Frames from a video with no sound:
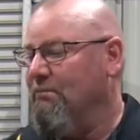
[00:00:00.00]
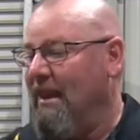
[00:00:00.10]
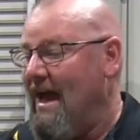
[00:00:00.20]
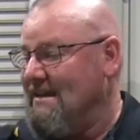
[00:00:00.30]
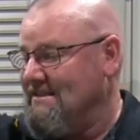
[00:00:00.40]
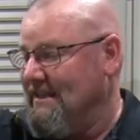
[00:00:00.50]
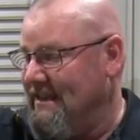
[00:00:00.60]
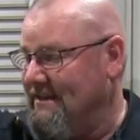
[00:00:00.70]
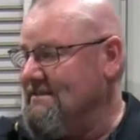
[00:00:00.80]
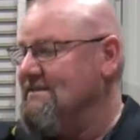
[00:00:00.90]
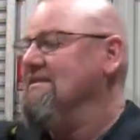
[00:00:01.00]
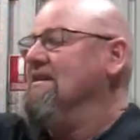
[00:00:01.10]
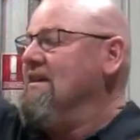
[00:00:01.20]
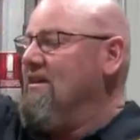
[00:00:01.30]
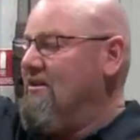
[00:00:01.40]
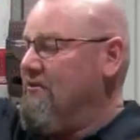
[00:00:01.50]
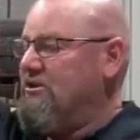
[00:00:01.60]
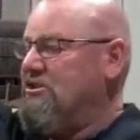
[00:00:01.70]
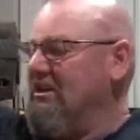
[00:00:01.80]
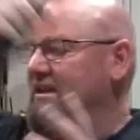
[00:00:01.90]
black slings,
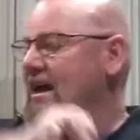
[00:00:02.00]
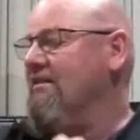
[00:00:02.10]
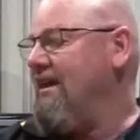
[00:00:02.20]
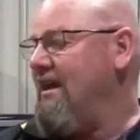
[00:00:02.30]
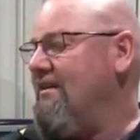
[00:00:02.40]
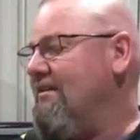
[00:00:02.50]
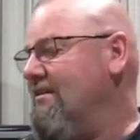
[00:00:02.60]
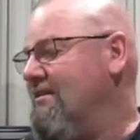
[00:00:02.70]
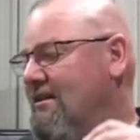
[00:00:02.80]
which you can now get.